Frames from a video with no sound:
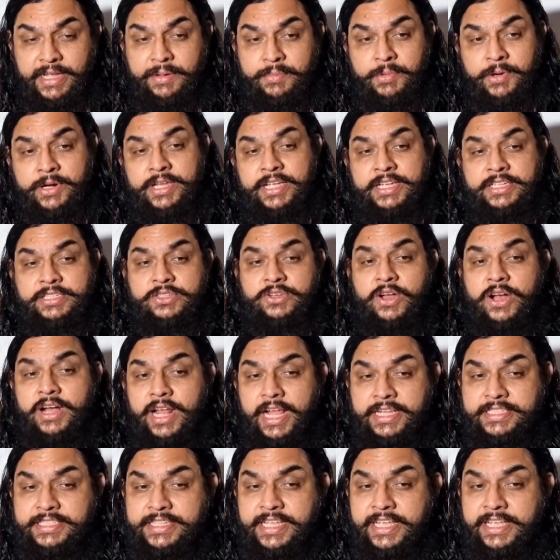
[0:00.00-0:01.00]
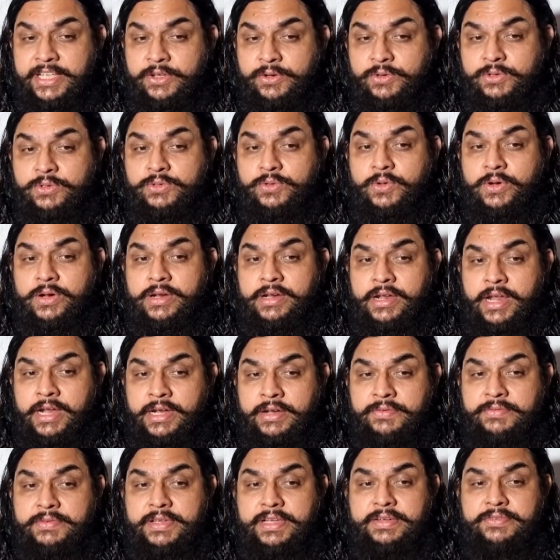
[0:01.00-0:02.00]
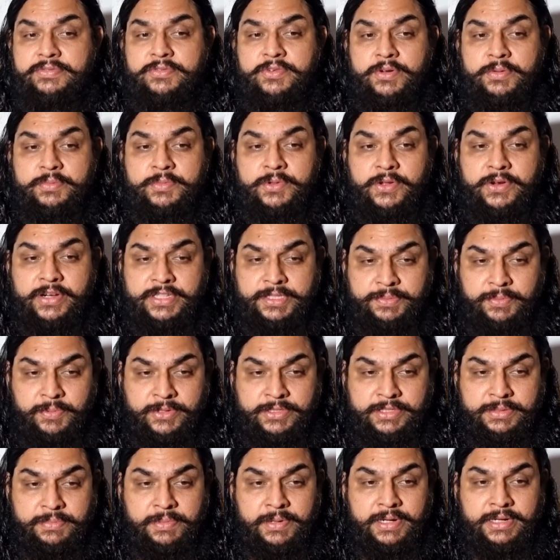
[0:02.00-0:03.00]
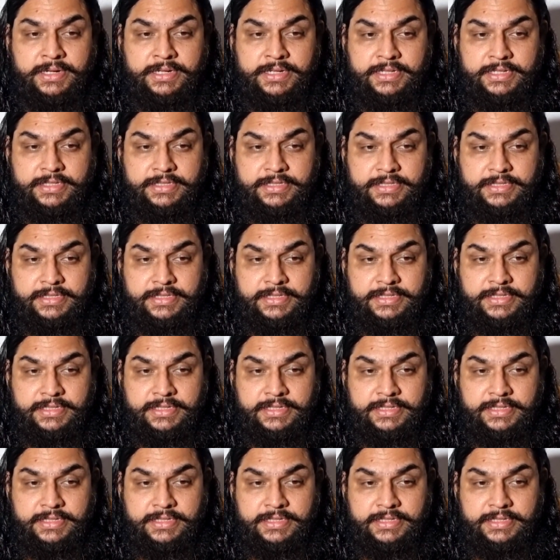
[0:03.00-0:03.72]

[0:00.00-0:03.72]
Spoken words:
But he is not asking you to run away from your responsibilities.